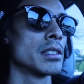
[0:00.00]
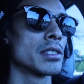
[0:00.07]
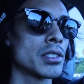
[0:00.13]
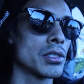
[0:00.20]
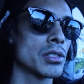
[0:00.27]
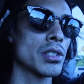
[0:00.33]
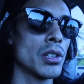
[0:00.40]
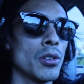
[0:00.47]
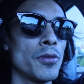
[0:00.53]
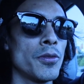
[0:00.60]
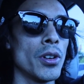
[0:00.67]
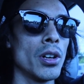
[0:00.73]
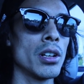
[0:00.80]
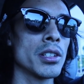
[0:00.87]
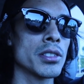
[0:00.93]
So so
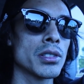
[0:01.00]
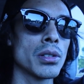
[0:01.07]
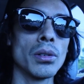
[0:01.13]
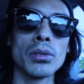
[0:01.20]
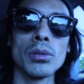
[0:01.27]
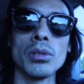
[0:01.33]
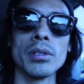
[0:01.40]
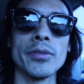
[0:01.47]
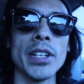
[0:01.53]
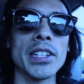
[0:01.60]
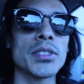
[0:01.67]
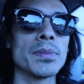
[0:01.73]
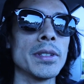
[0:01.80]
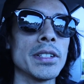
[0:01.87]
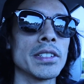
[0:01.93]
far, total
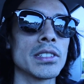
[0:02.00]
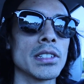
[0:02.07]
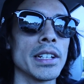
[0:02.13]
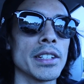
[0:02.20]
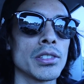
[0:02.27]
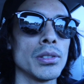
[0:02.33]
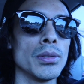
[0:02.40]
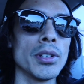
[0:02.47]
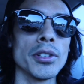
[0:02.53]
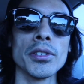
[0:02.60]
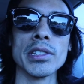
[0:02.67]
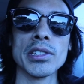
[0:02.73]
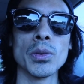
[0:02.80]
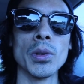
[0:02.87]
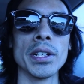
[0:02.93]
investment is like
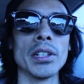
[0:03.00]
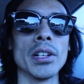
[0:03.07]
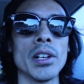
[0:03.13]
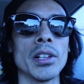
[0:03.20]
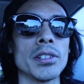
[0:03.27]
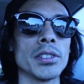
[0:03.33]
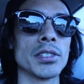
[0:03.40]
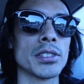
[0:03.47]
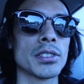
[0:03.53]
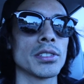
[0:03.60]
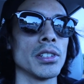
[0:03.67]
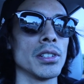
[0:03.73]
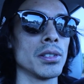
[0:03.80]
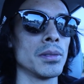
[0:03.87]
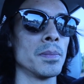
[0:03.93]
$220.
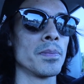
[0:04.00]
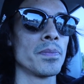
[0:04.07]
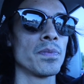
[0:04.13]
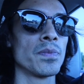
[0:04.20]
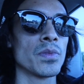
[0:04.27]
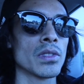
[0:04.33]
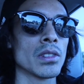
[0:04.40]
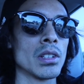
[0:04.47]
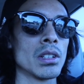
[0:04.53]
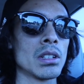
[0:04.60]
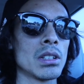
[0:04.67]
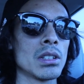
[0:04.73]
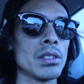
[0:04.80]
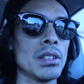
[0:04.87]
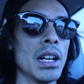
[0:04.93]
So
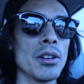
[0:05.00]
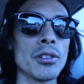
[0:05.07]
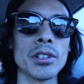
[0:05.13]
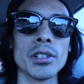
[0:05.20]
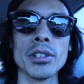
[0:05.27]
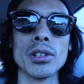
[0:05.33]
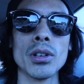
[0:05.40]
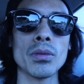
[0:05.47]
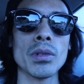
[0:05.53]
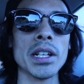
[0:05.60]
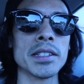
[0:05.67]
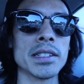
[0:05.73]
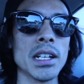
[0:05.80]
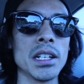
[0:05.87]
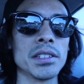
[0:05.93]
now we're gonna go
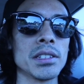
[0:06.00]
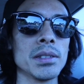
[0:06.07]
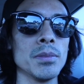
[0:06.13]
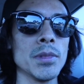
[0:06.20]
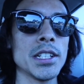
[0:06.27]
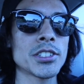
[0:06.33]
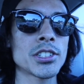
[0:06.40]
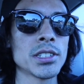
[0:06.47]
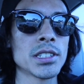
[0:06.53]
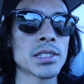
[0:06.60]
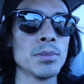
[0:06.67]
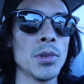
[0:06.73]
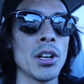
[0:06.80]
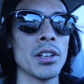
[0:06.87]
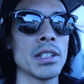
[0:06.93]
write down the
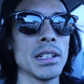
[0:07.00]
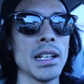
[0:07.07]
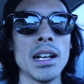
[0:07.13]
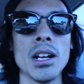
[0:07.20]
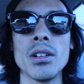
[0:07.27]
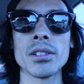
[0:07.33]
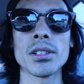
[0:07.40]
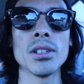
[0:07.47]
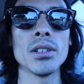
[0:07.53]
dimensions, mark it out, and